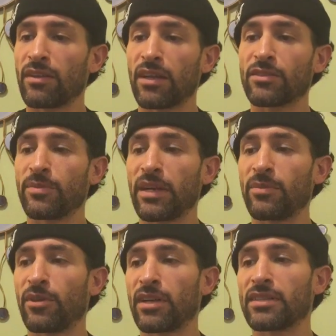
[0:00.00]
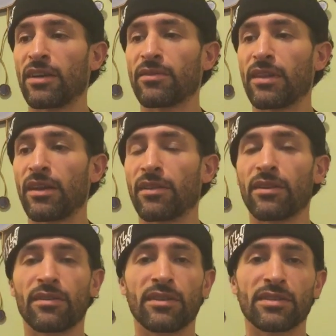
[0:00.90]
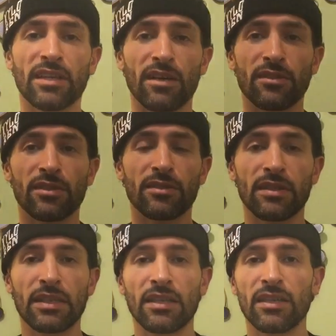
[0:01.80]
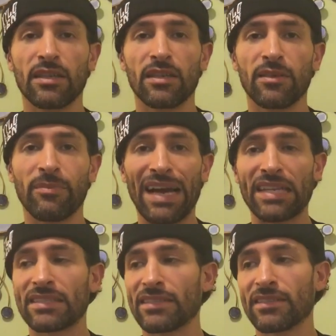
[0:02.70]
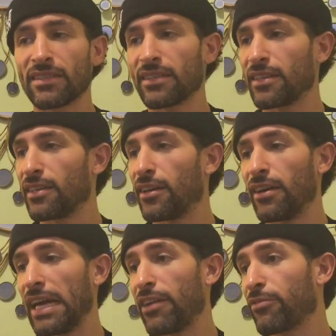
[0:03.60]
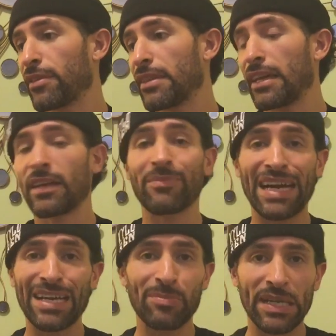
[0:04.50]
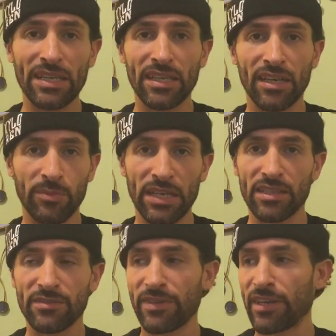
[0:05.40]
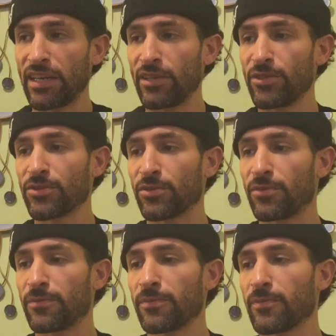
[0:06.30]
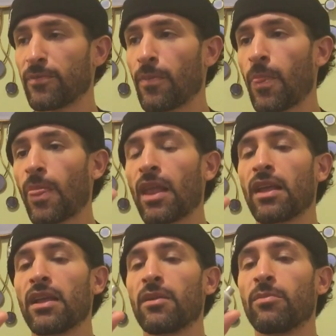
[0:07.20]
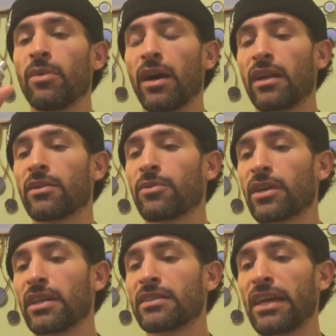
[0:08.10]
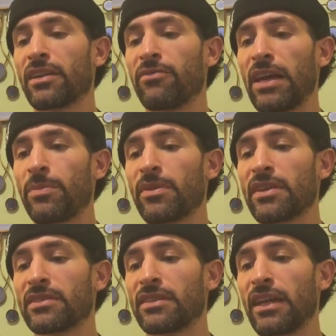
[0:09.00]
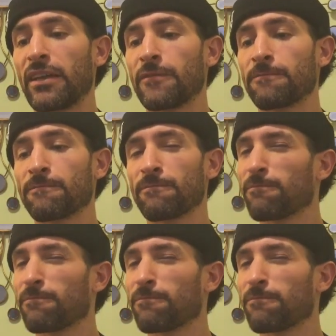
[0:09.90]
Not too many mods out there that are this color. Matches everything in my opinion. I mean, it's very neutral. But we're going to take a vape of this thing.